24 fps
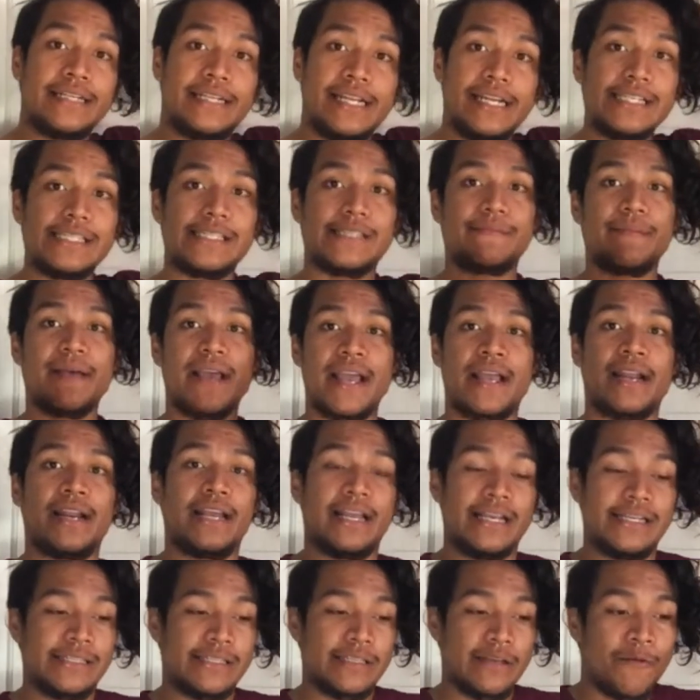this man
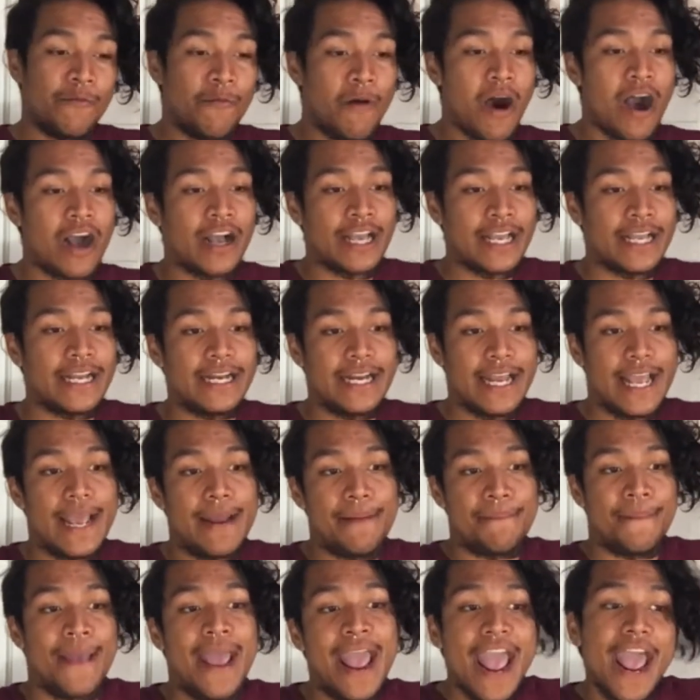is a walking
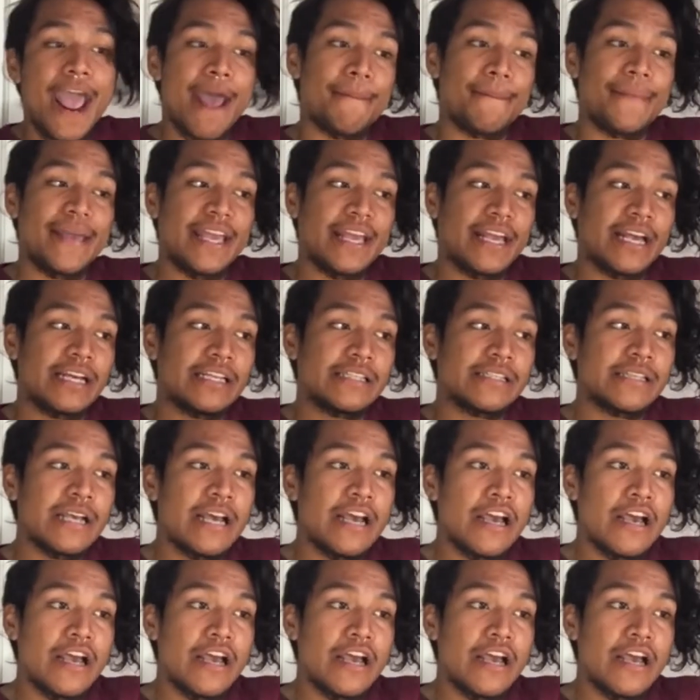dead man, because